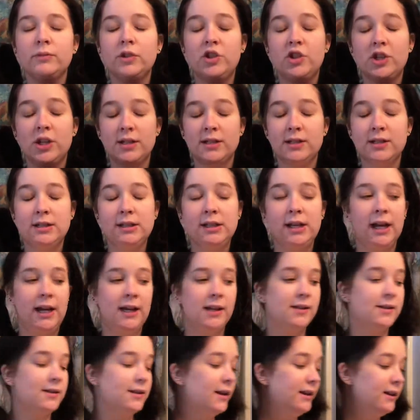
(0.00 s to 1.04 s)
just in
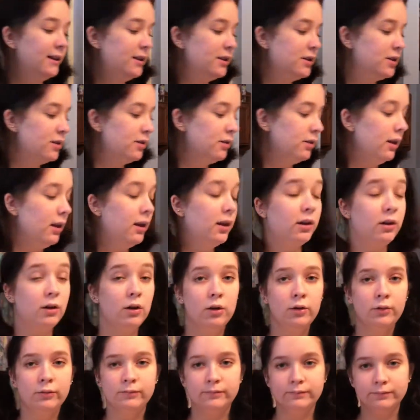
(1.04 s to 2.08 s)
case I need to like
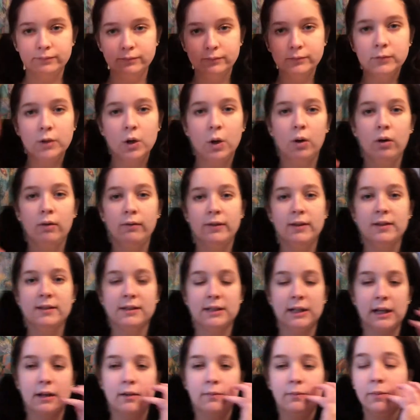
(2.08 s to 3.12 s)
go over this
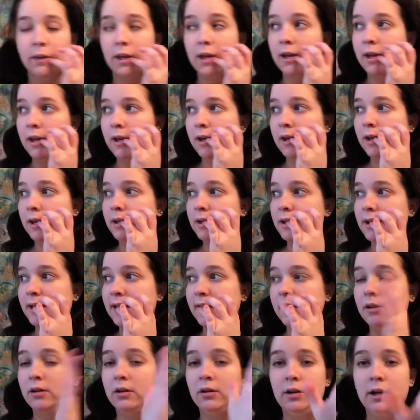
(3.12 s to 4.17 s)
again. Just so
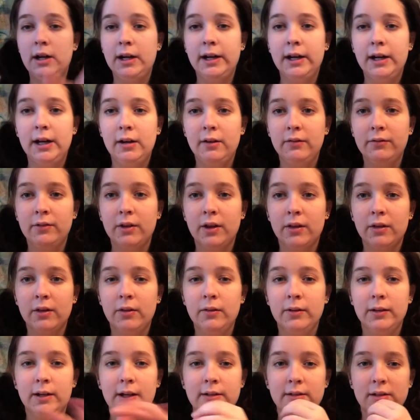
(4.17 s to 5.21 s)
you know, I have nothing
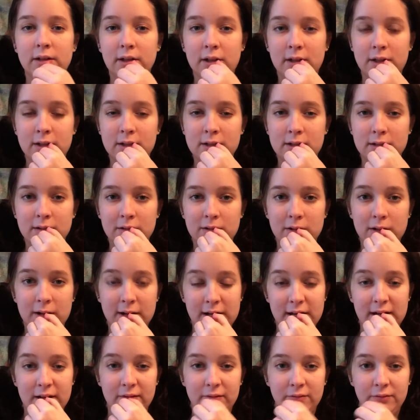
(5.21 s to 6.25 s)
going on tonight, so
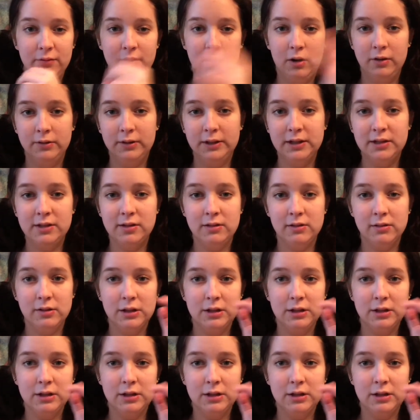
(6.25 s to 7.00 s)
I have all night to do